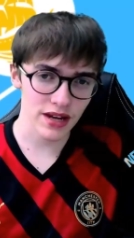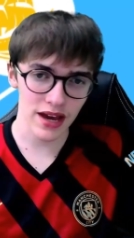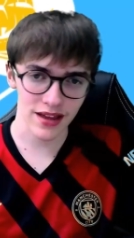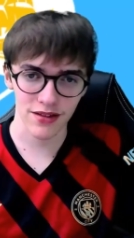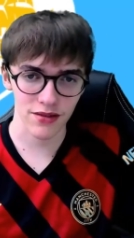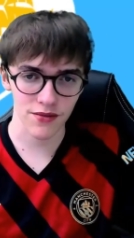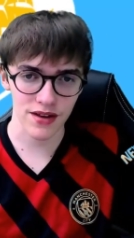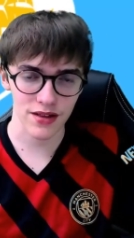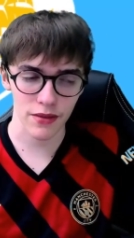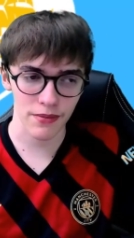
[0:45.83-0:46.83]
nice on the
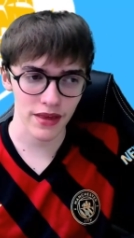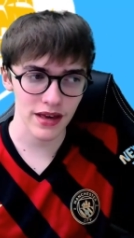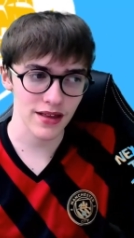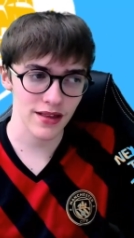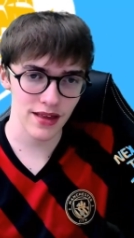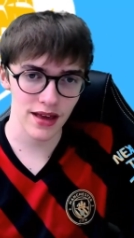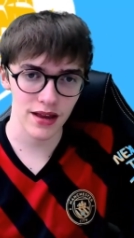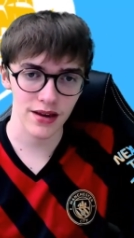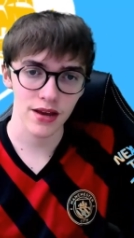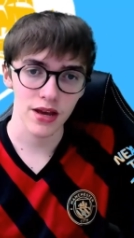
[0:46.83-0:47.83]
rest of the players. And